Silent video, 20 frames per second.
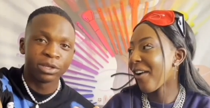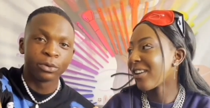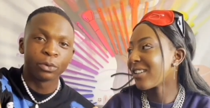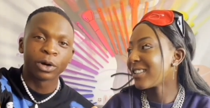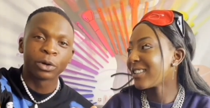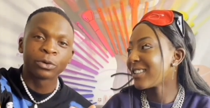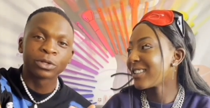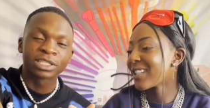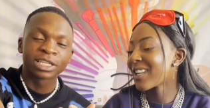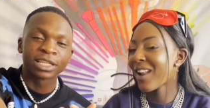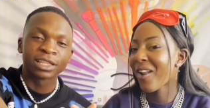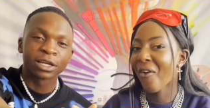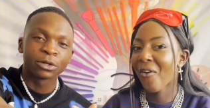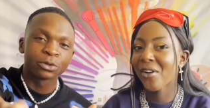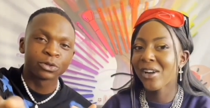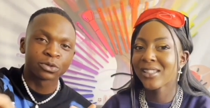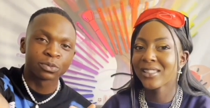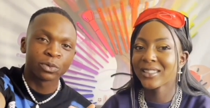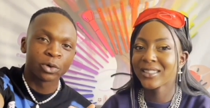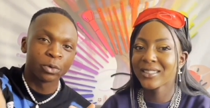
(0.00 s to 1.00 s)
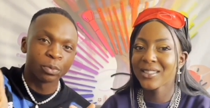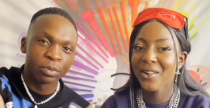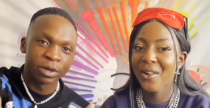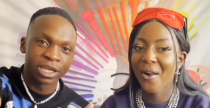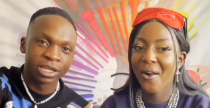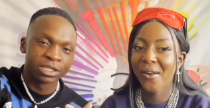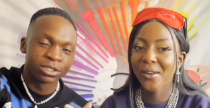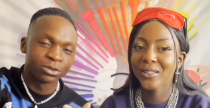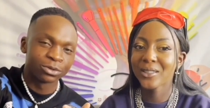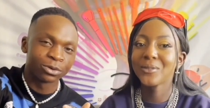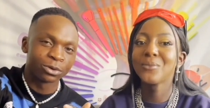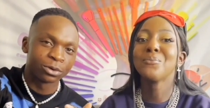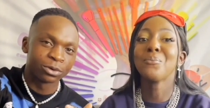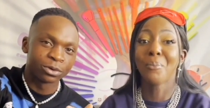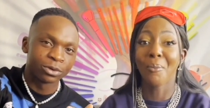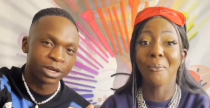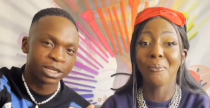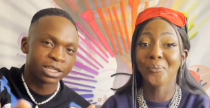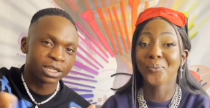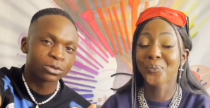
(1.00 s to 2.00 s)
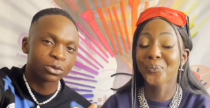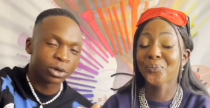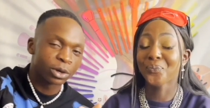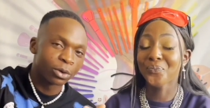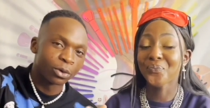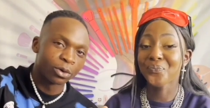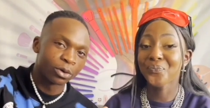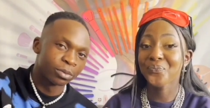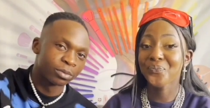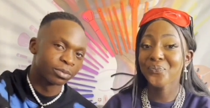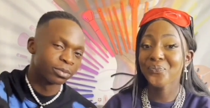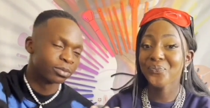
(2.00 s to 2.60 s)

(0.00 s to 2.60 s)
Speaker 1: we're not saying that you smell bad. No. You're just going home.